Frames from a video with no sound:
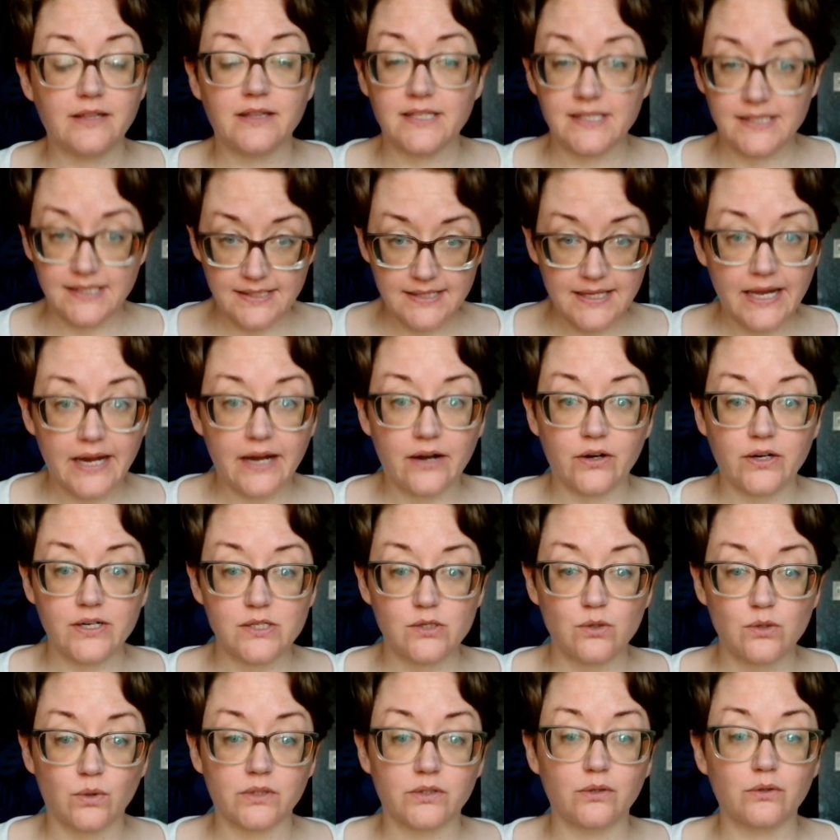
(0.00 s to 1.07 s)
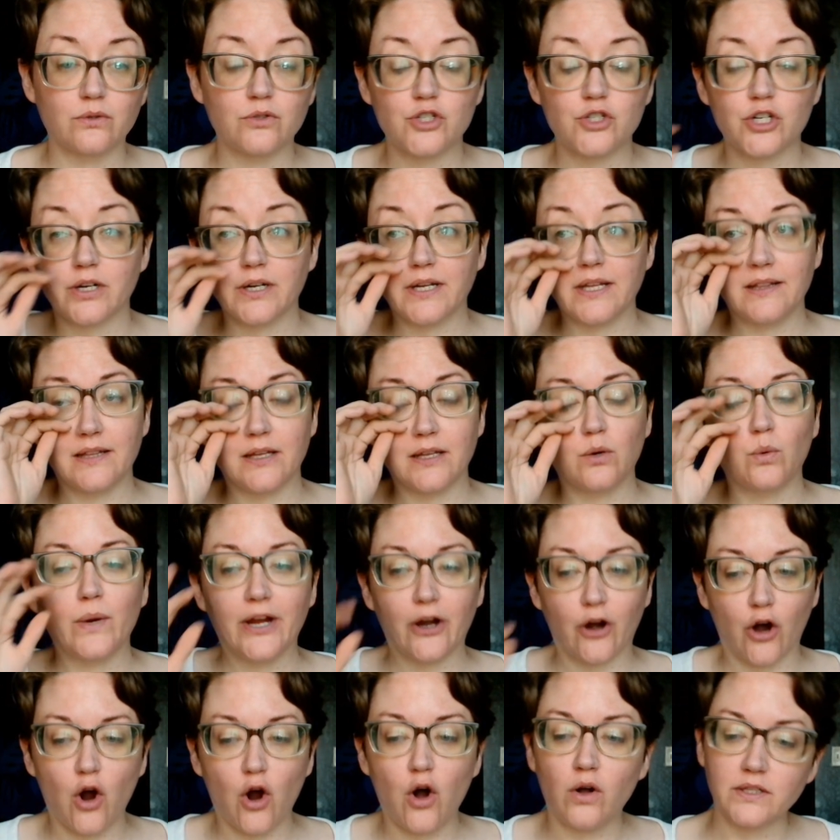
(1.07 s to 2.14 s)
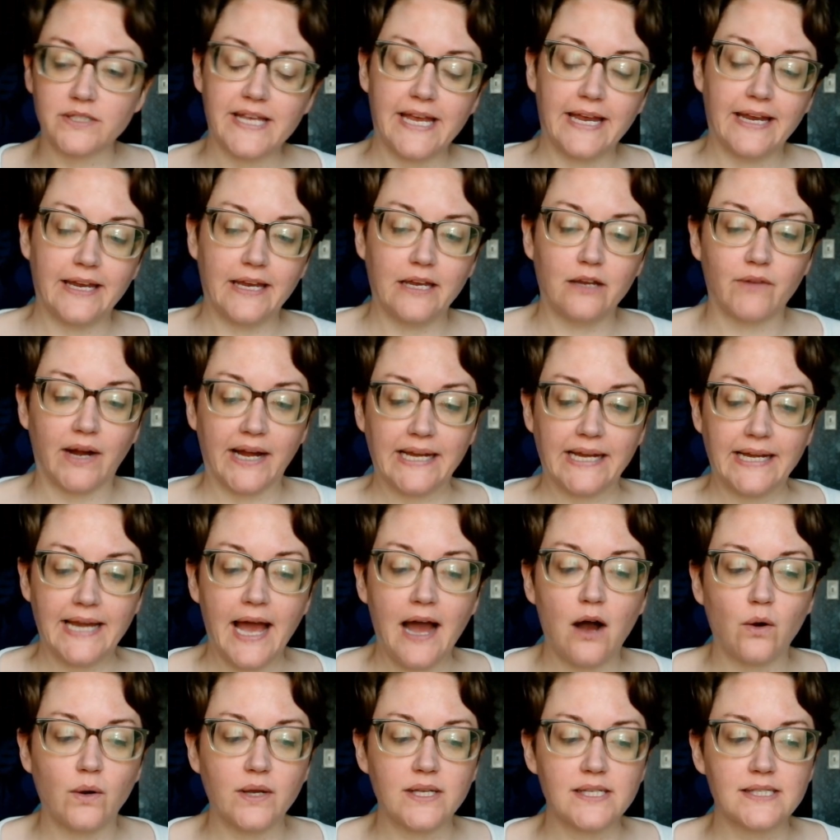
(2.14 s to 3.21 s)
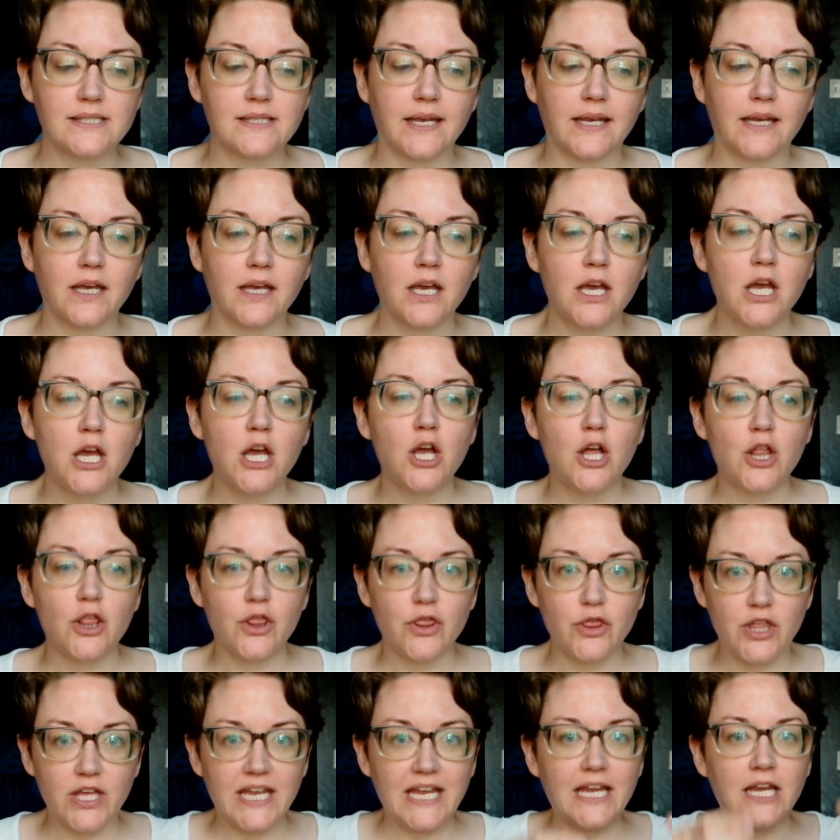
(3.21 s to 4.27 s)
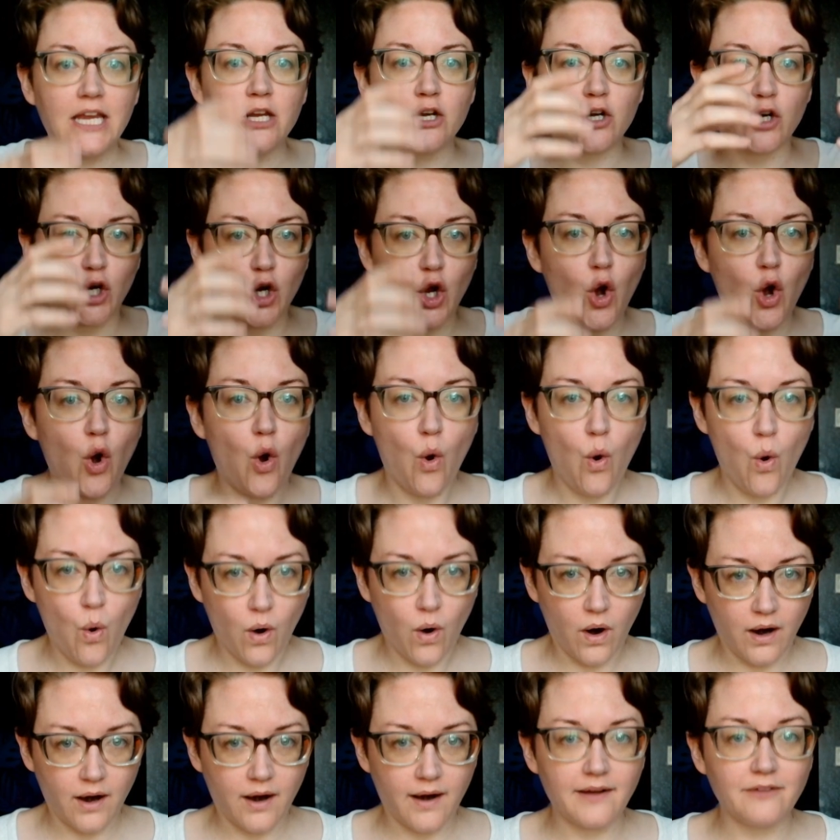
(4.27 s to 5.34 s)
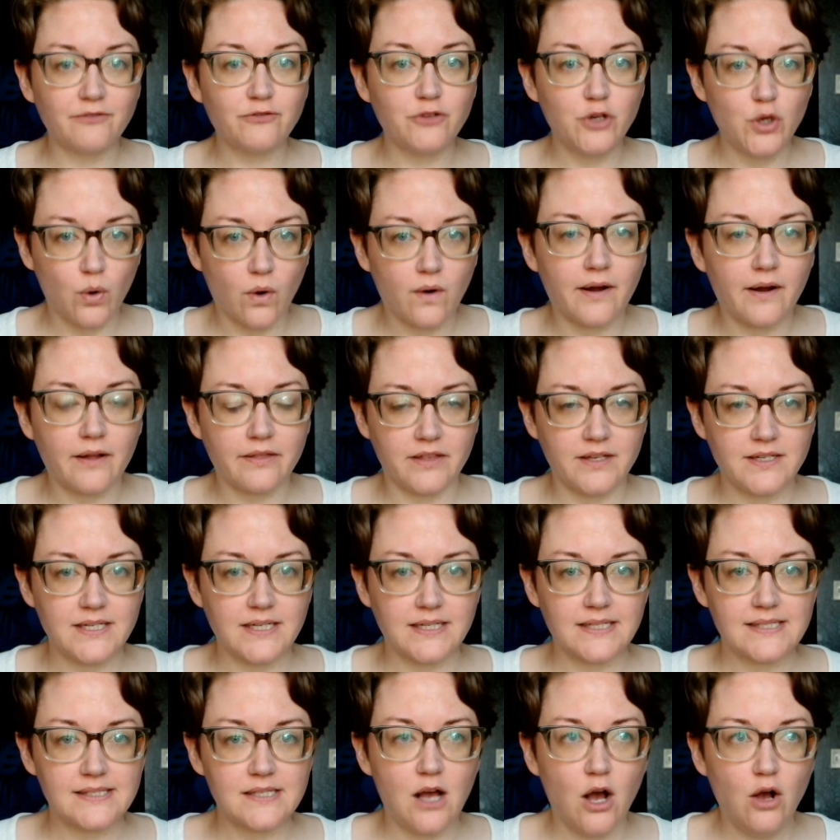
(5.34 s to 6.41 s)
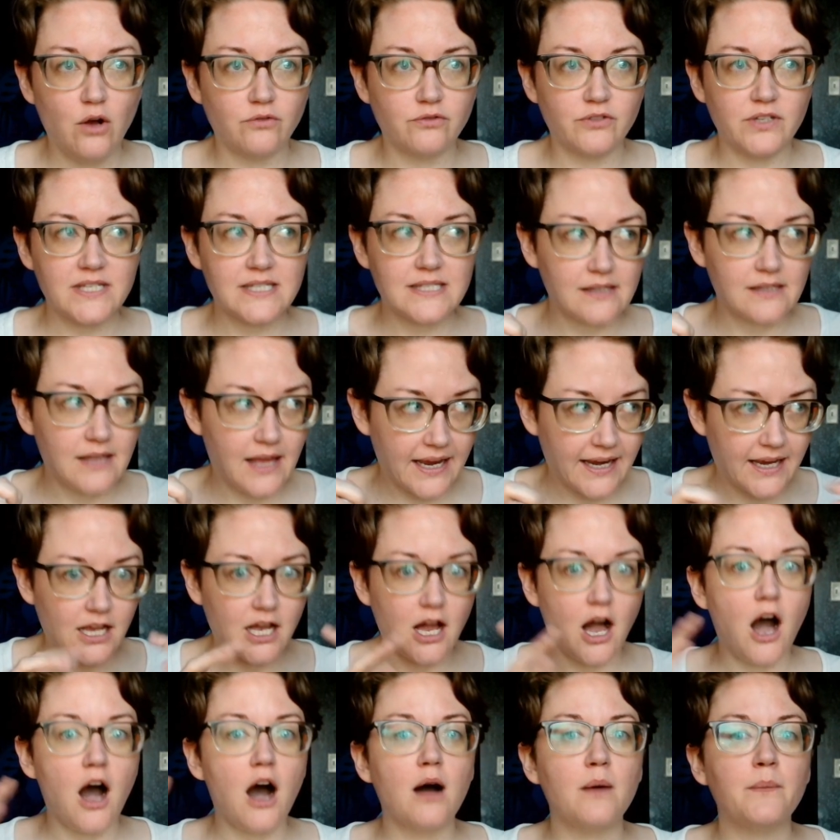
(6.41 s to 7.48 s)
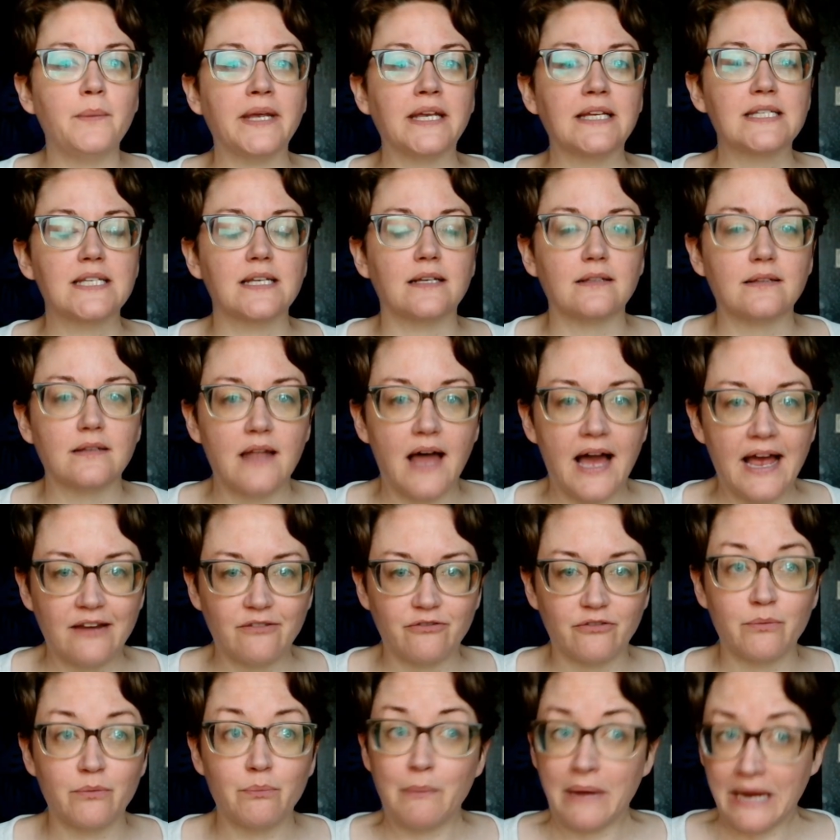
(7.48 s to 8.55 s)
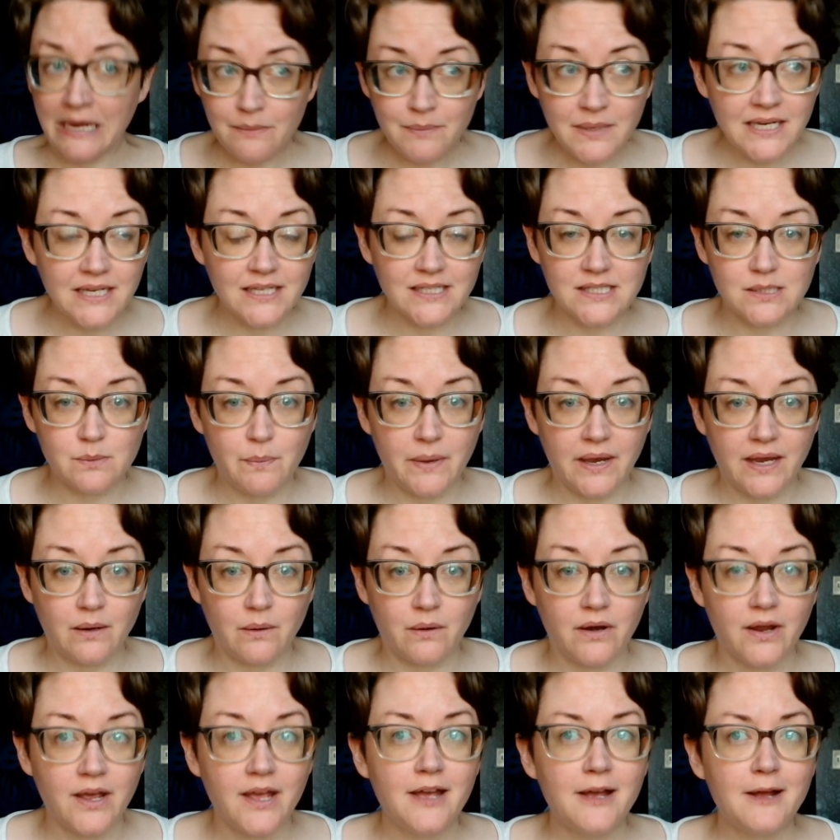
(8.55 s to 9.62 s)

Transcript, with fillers: This is the Aries North Node journey that we are all taking right now is like the inner core of your authentic self is like coming to life and maybe it's been